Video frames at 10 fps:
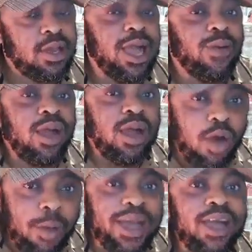Our
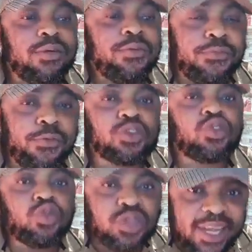Oba
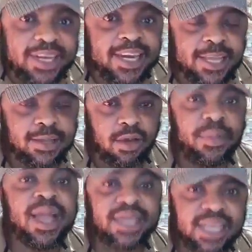fought tooth and nail.
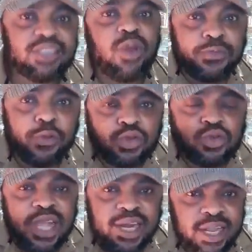Oba Akenzua fought
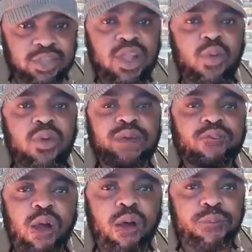tooth and nail so that we
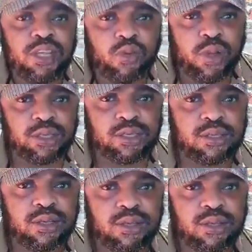have our own Midwest.